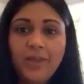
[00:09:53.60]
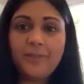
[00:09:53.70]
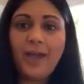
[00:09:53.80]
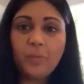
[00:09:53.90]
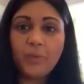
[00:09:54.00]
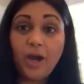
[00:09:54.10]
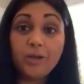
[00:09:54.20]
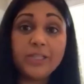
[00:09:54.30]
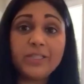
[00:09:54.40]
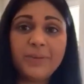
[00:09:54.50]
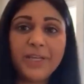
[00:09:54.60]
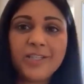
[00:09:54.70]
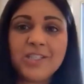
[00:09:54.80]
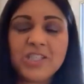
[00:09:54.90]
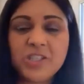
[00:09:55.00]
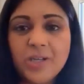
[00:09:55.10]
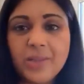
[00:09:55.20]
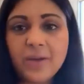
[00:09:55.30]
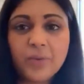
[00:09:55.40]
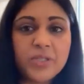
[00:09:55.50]
think that we all need to be concerned.
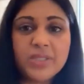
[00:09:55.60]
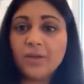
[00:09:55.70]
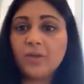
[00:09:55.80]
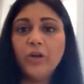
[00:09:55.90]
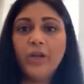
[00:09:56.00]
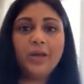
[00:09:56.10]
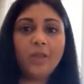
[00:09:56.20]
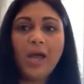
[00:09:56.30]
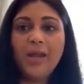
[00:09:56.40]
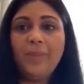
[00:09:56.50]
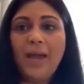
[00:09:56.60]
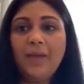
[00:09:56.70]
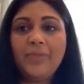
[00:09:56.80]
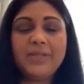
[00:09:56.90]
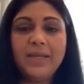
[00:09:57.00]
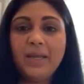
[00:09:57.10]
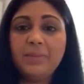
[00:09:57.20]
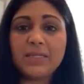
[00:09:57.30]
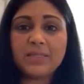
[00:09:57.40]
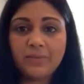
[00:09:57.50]
I think we're still learning a lot about the
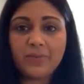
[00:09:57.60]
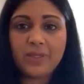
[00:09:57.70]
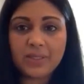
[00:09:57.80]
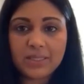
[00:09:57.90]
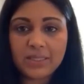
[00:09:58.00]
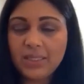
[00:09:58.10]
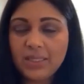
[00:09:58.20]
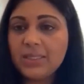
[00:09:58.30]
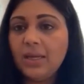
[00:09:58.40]
dynamics of the disease.